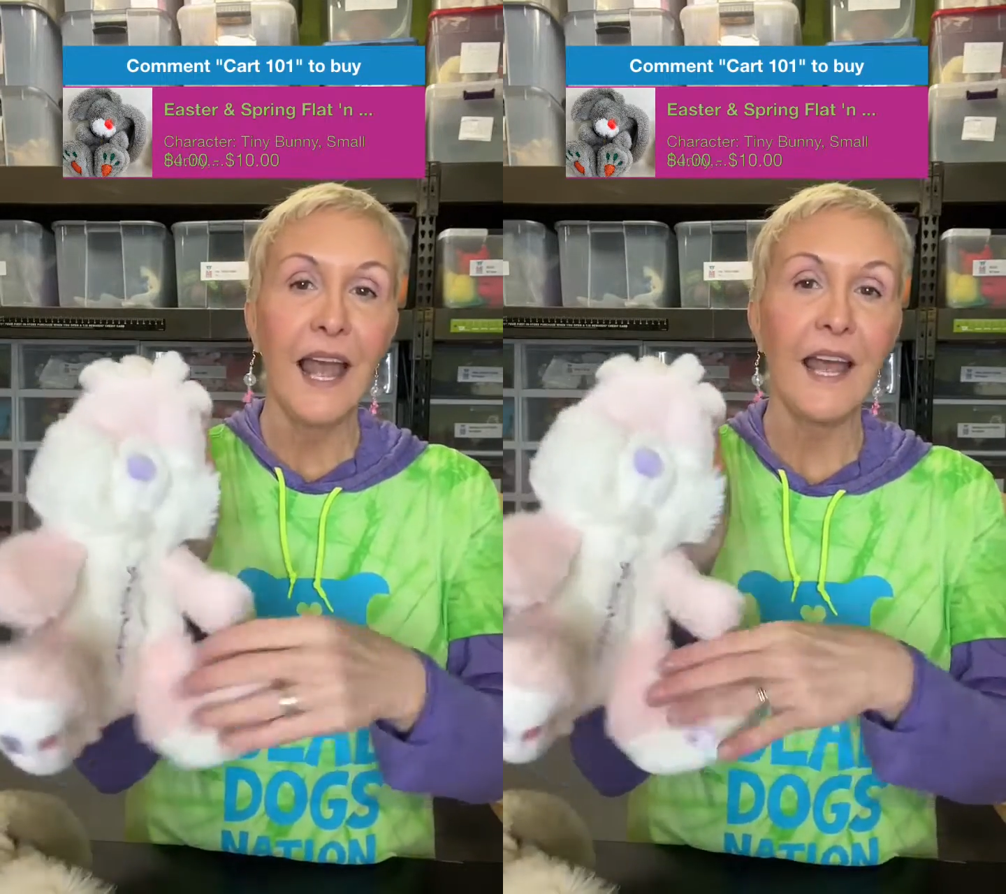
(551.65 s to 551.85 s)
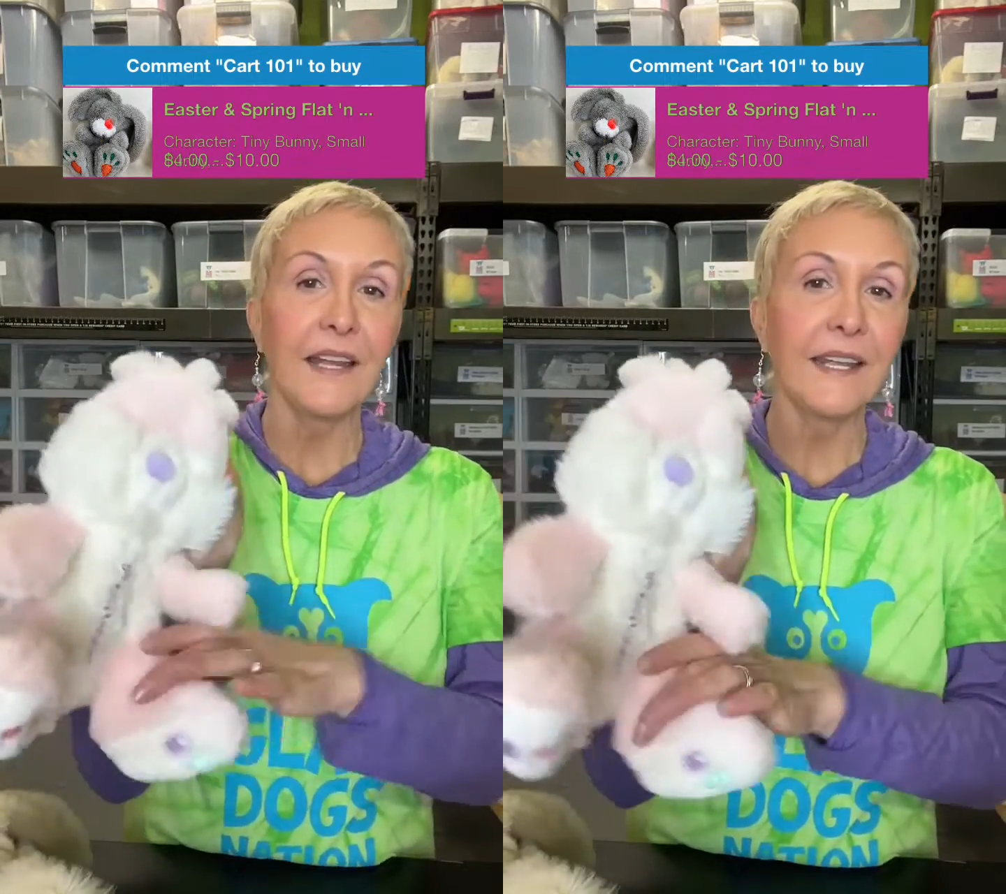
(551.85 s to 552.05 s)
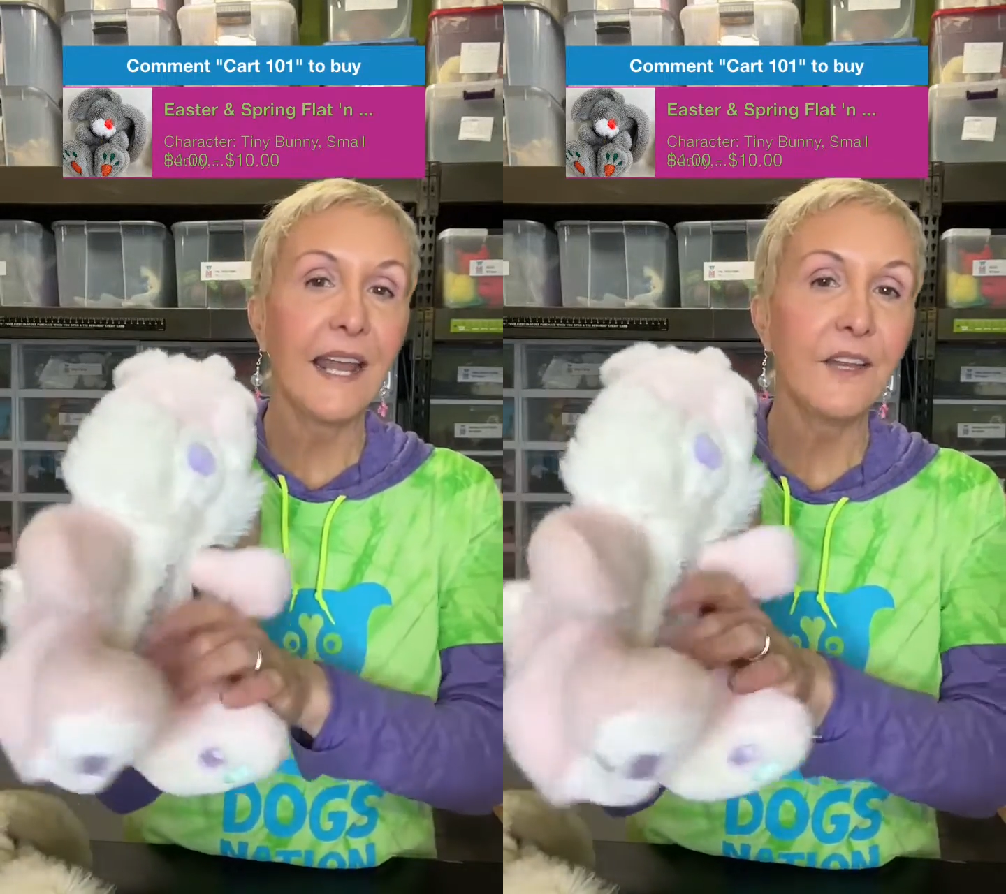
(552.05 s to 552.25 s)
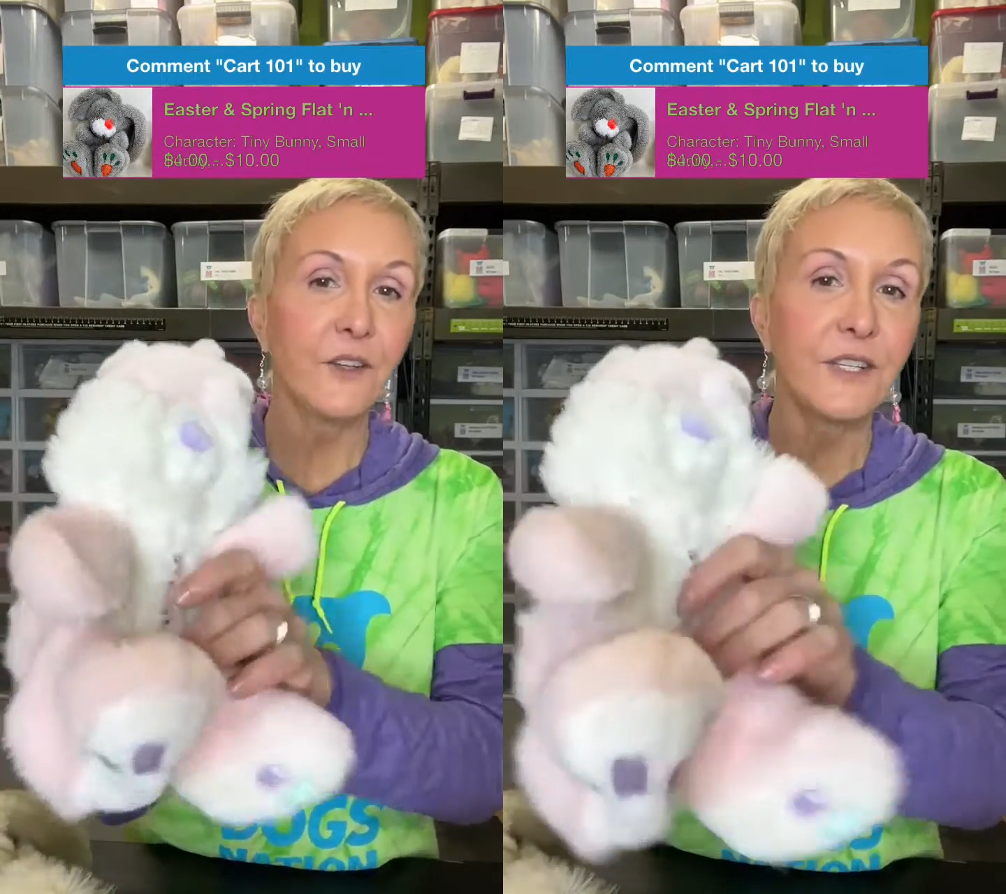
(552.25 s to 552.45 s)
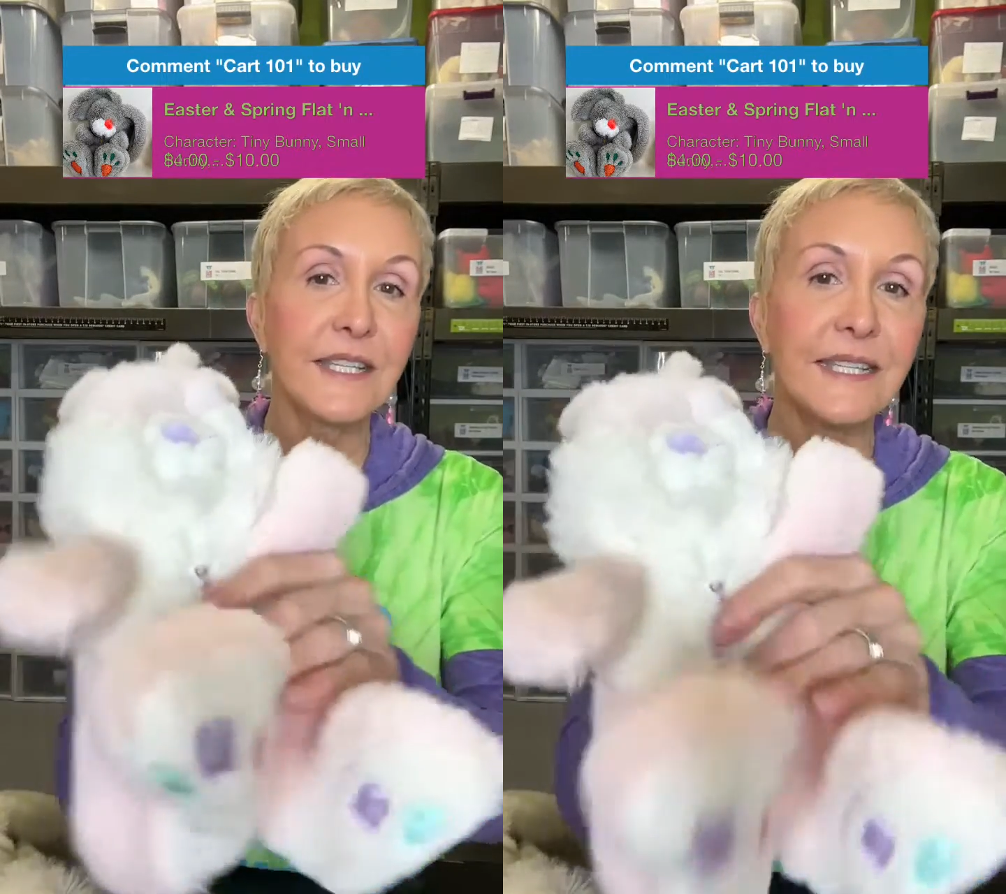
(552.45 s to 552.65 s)
And again,
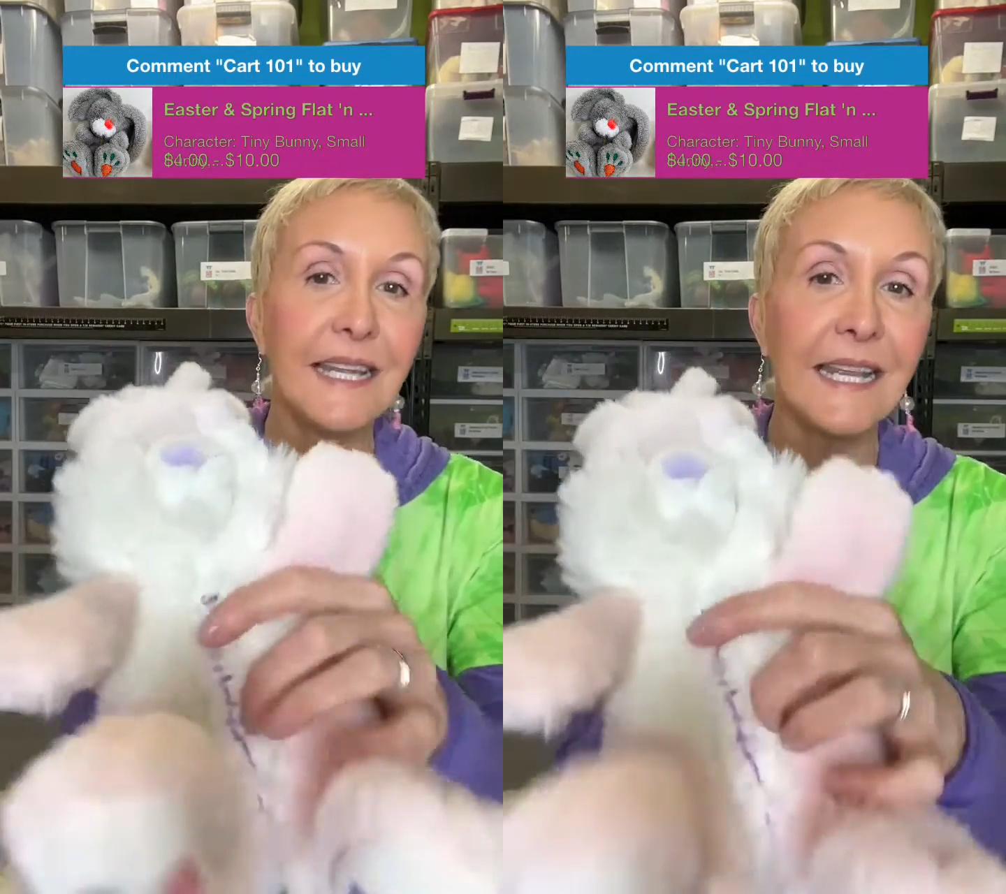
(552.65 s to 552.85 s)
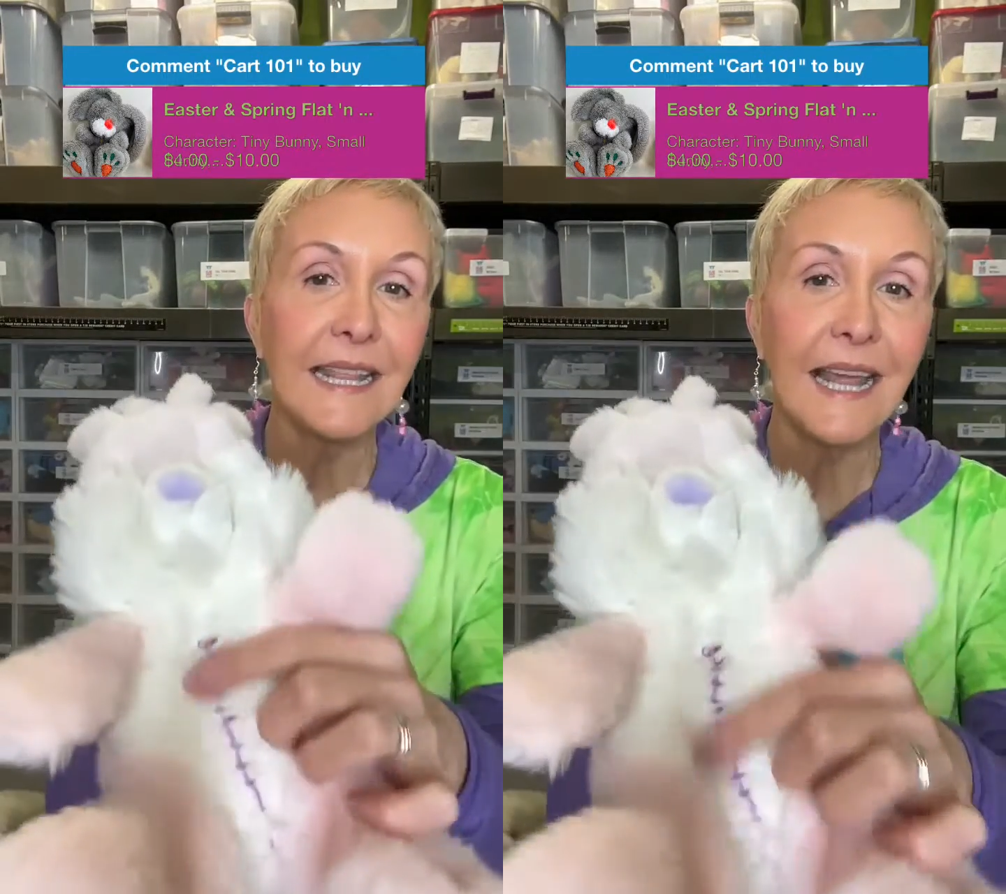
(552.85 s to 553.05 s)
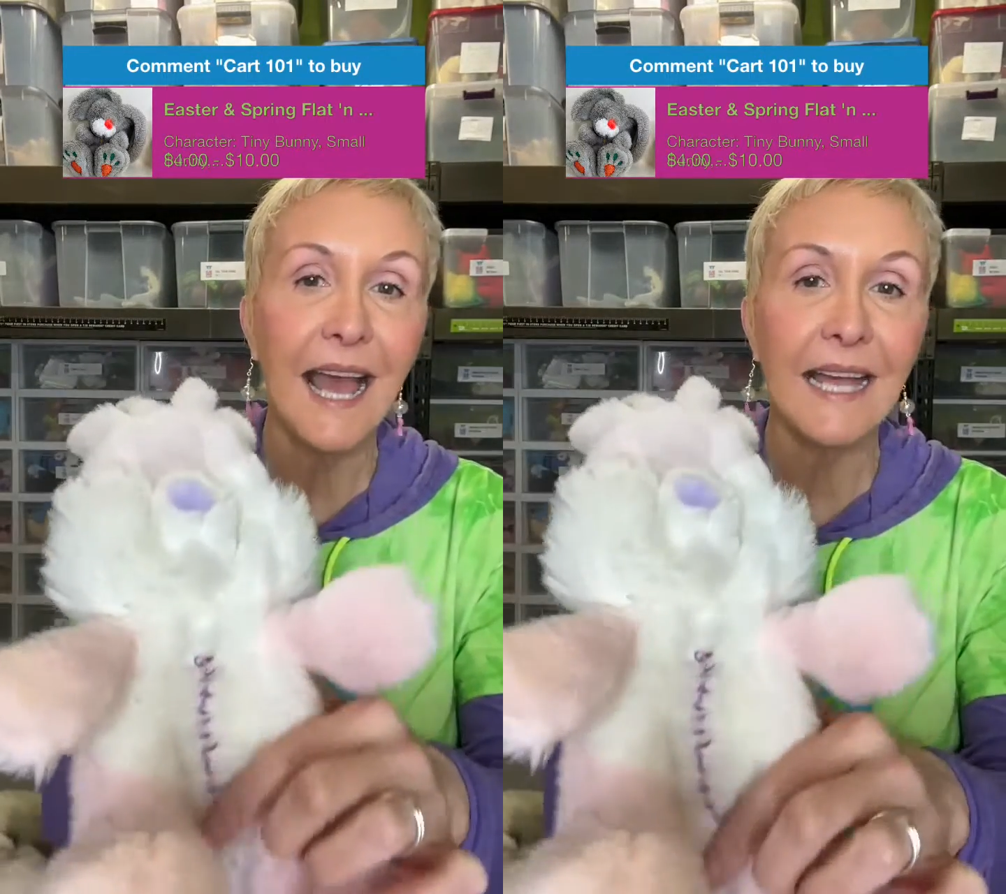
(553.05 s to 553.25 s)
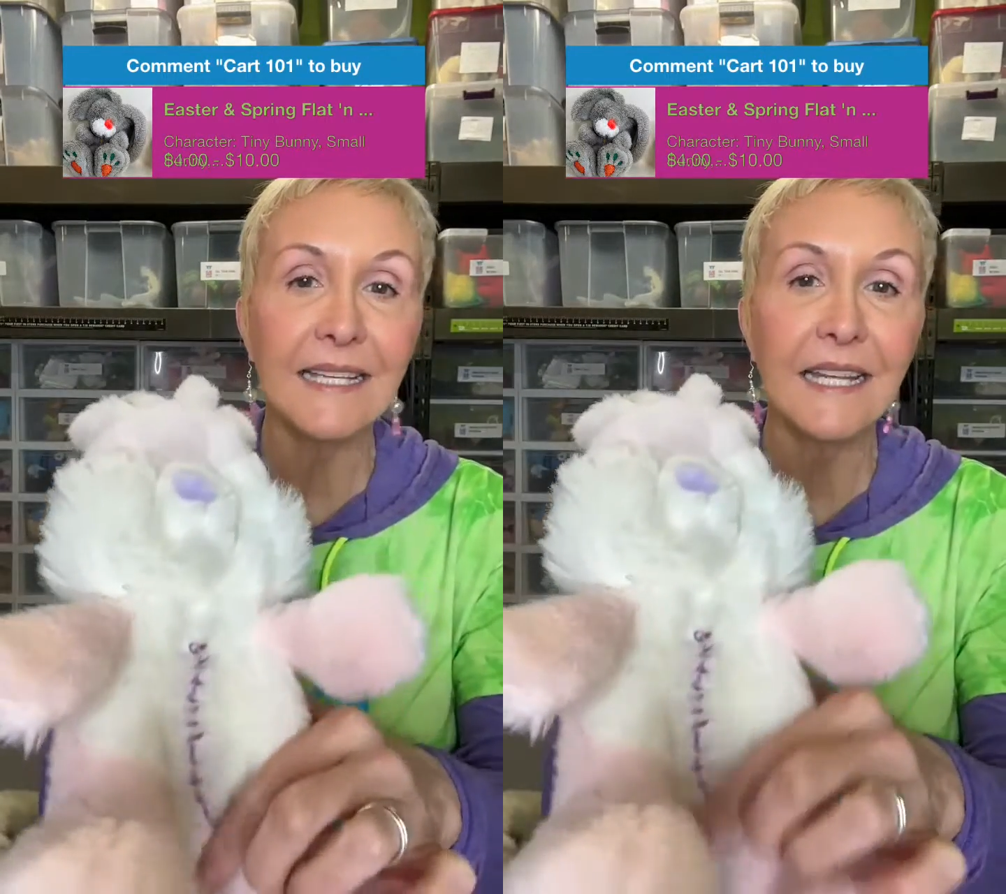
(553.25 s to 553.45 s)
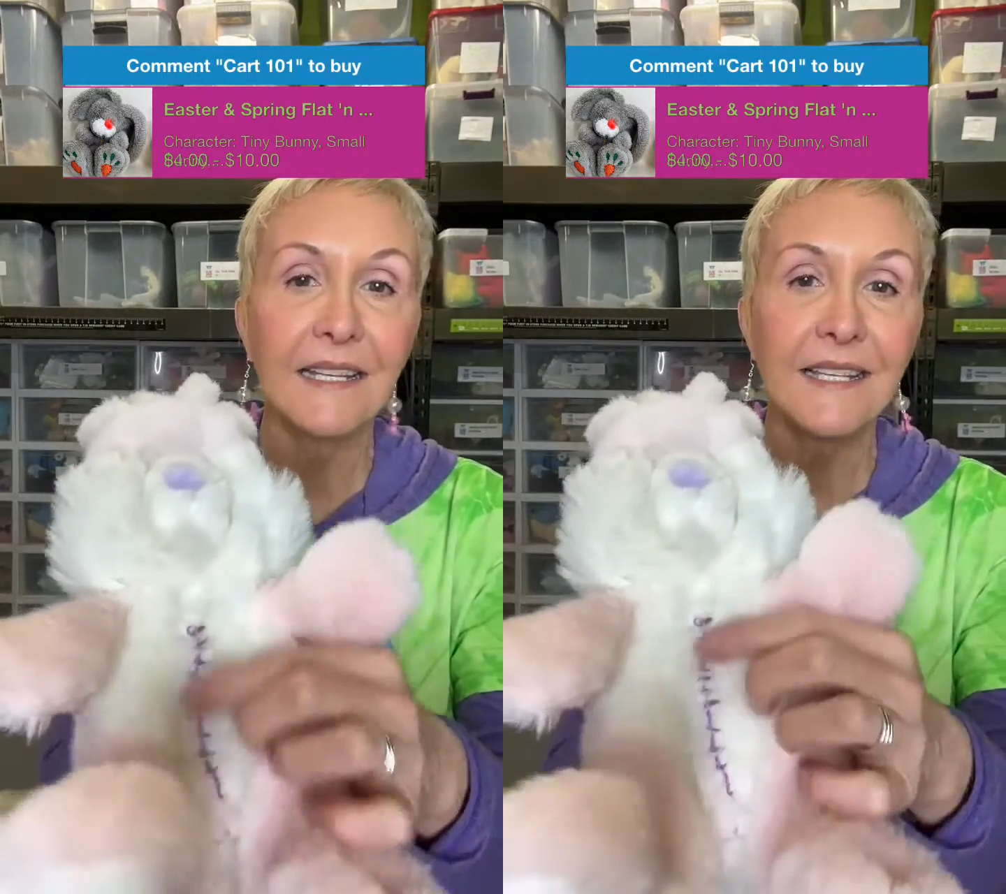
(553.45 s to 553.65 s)
you'll see that